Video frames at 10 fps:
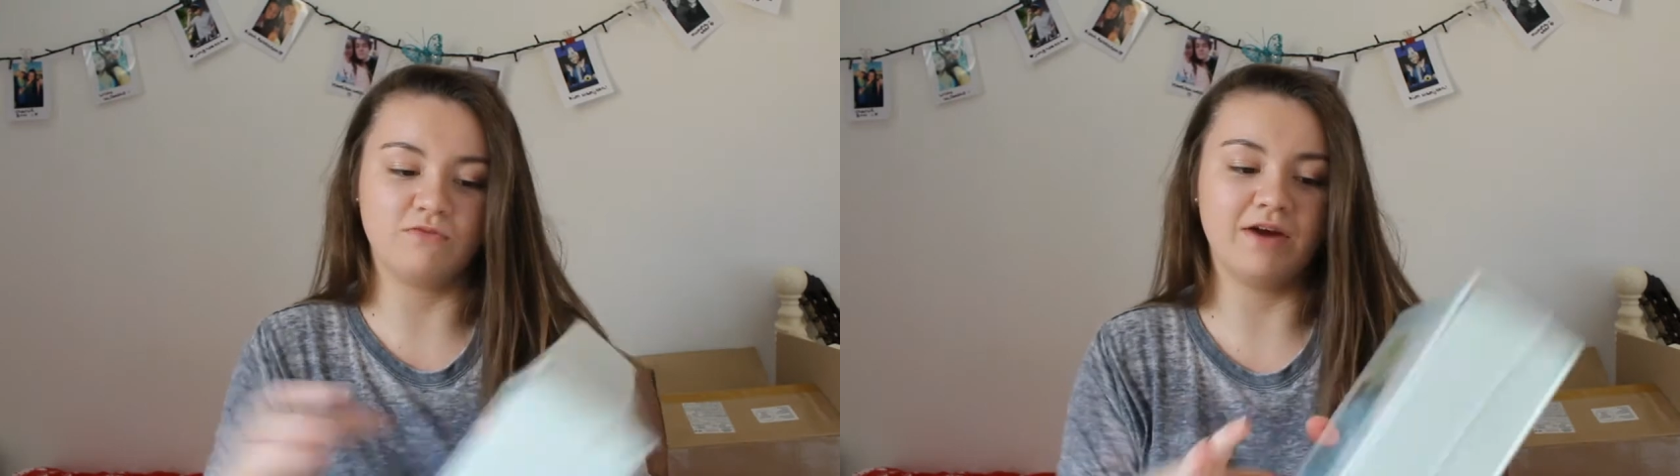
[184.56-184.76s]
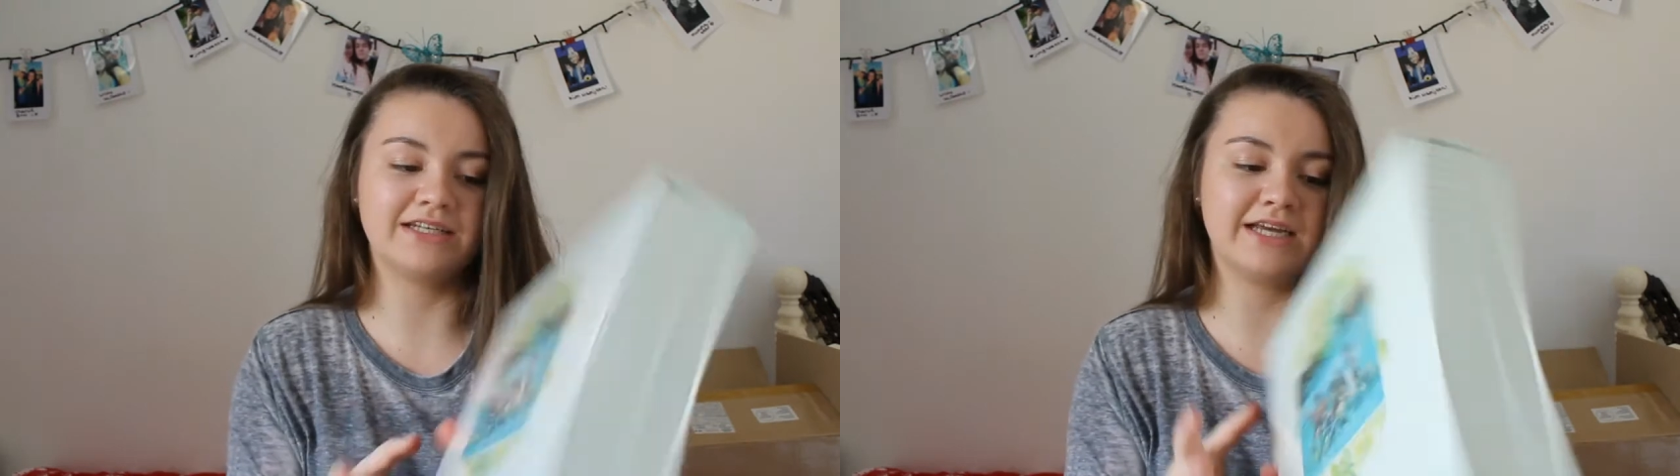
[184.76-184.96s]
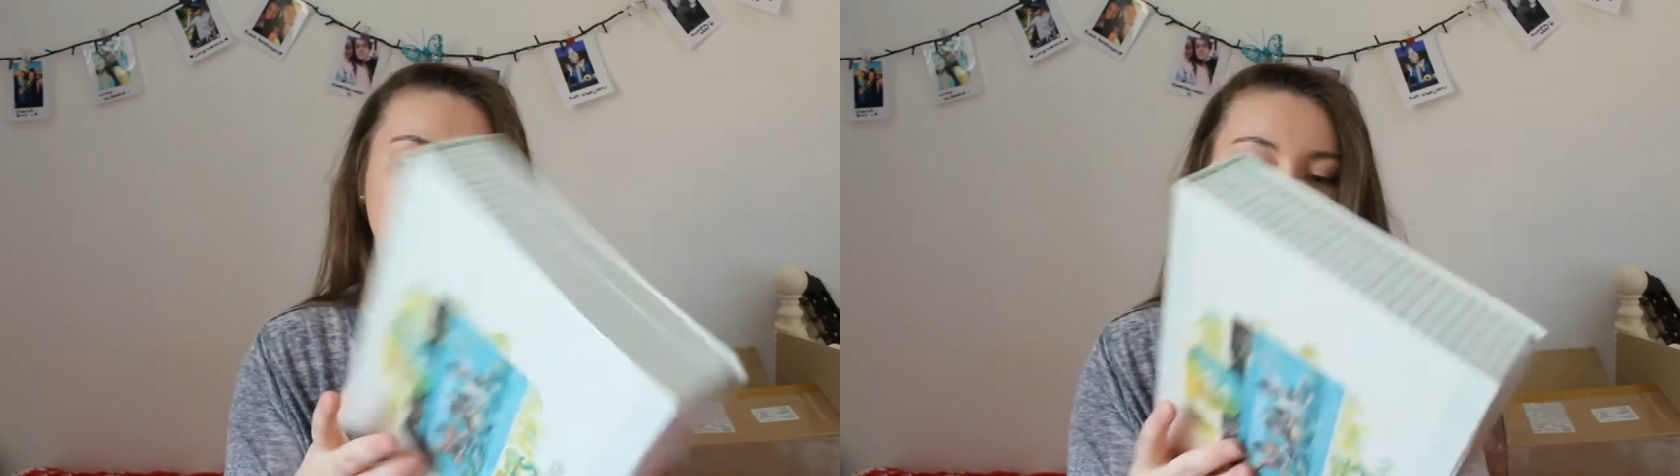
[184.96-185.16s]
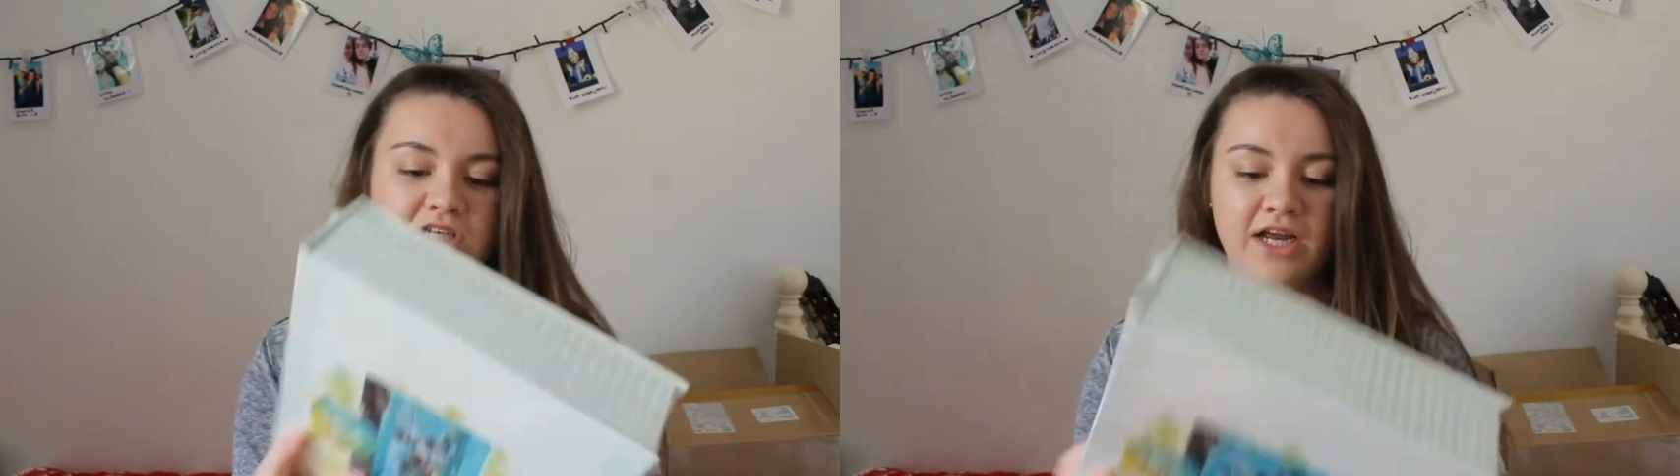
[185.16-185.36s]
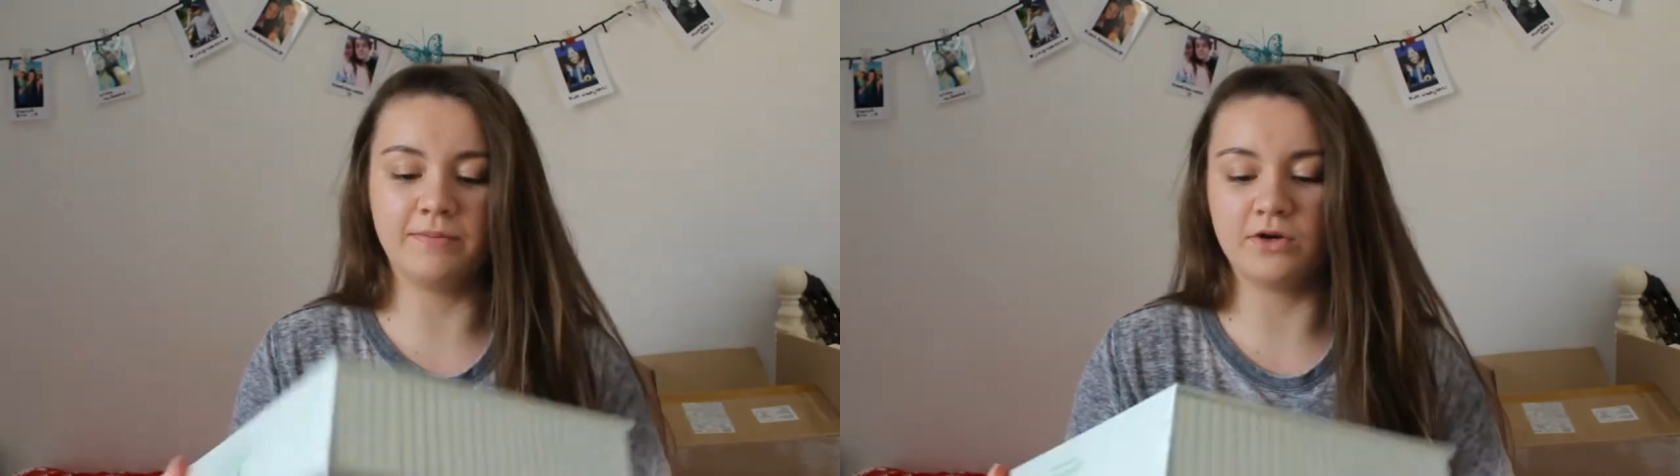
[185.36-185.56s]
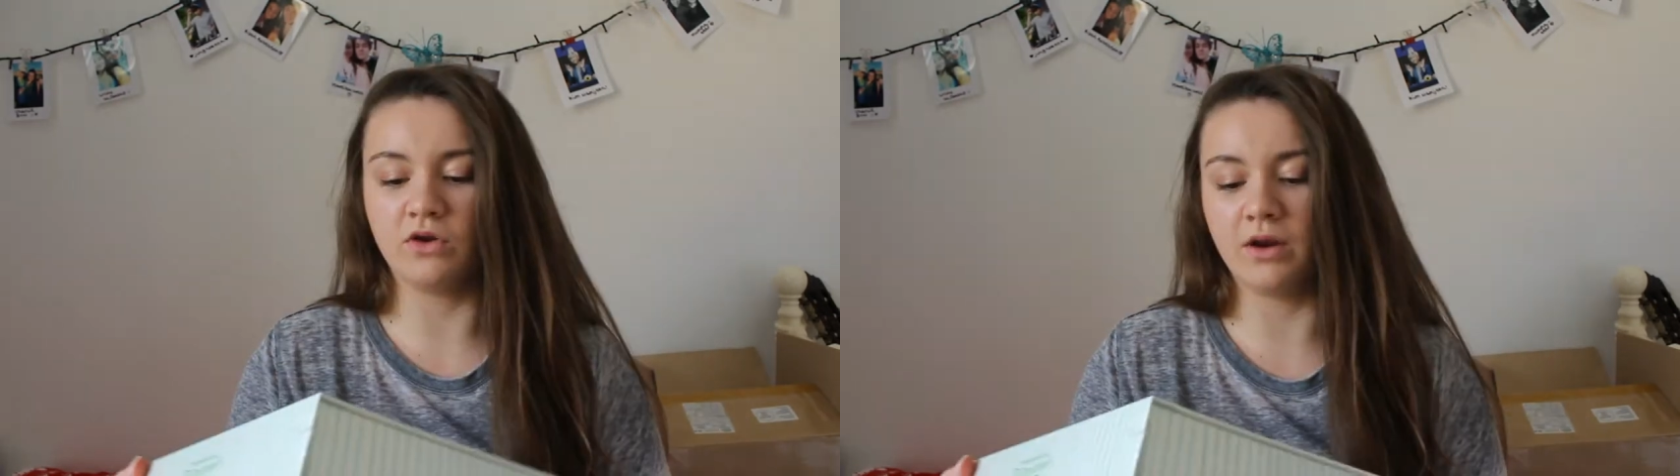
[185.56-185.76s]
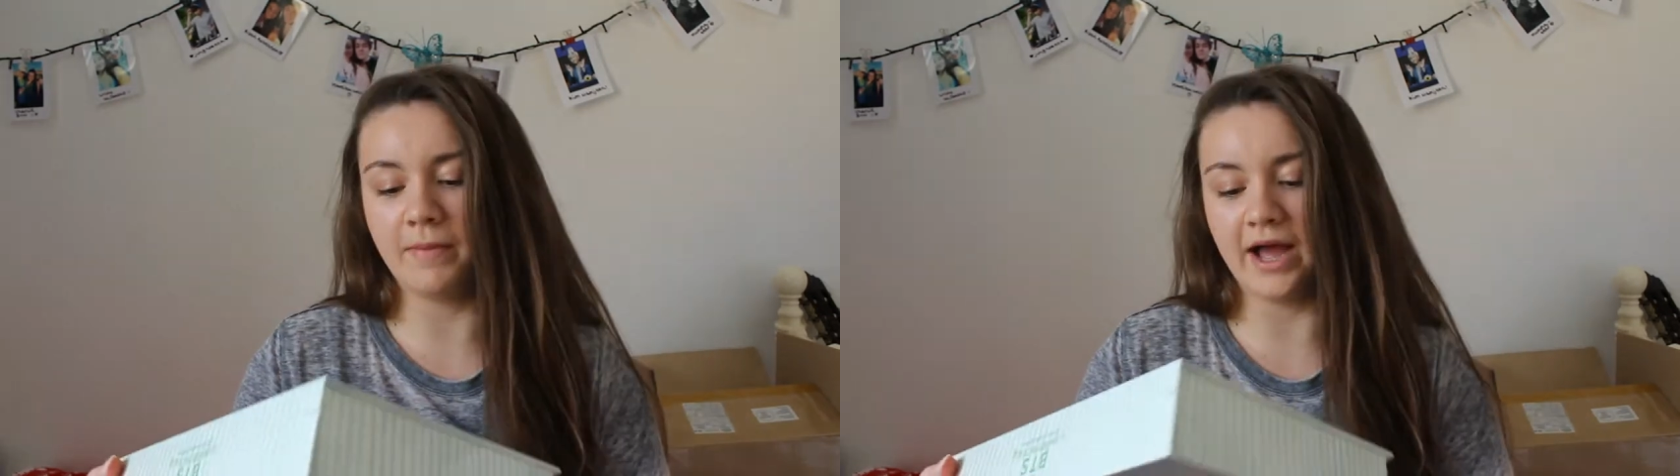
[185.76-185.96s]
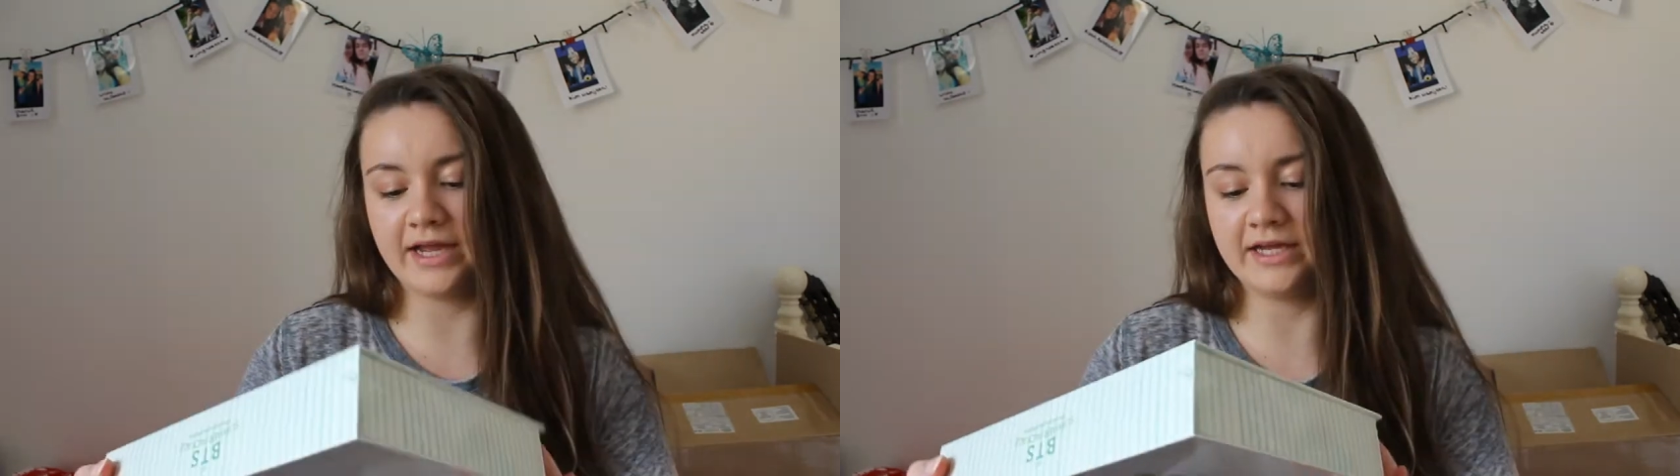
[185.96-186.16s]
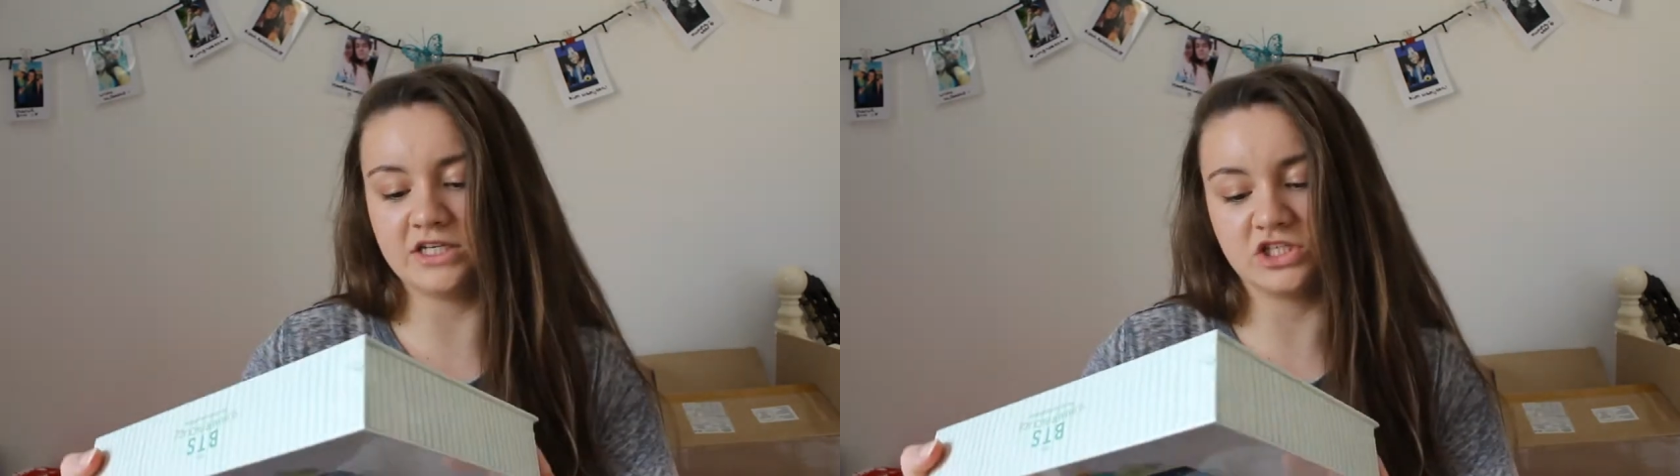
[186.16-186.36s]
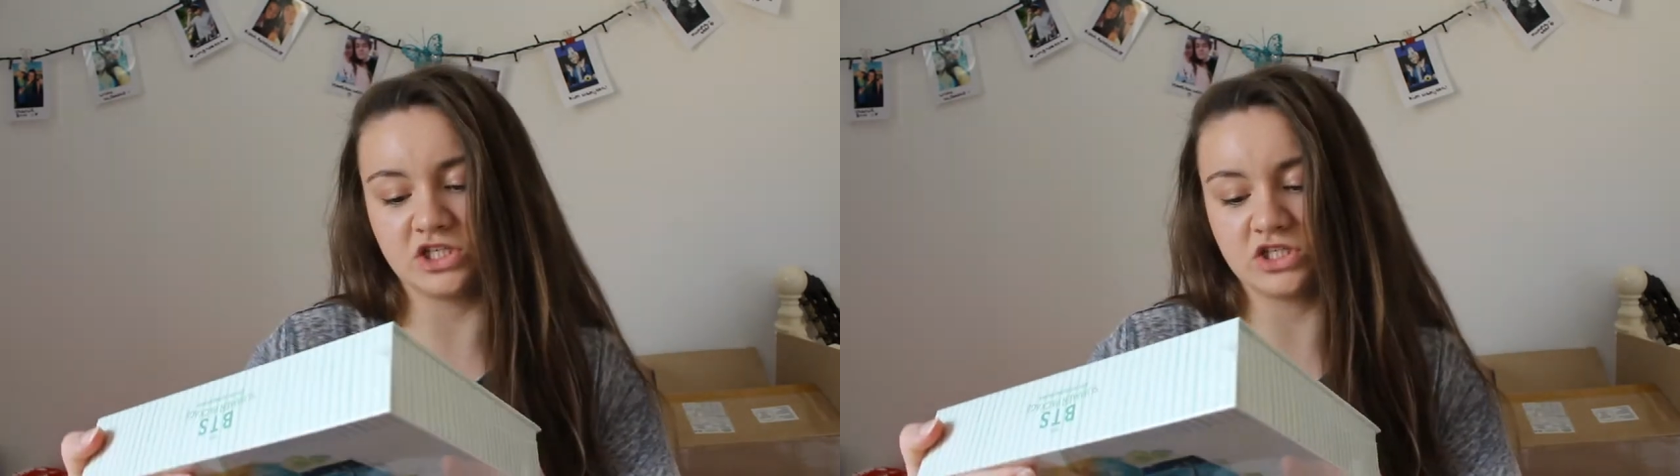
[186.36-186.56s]
a rectangle shape and on the back
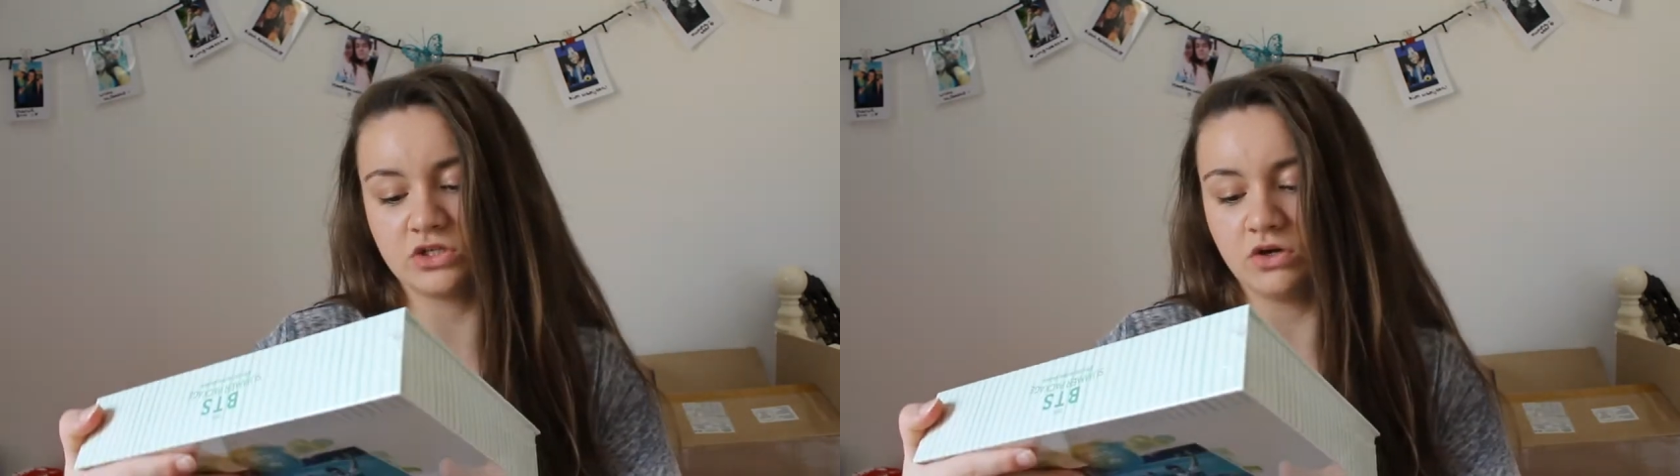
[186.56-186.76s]
it's just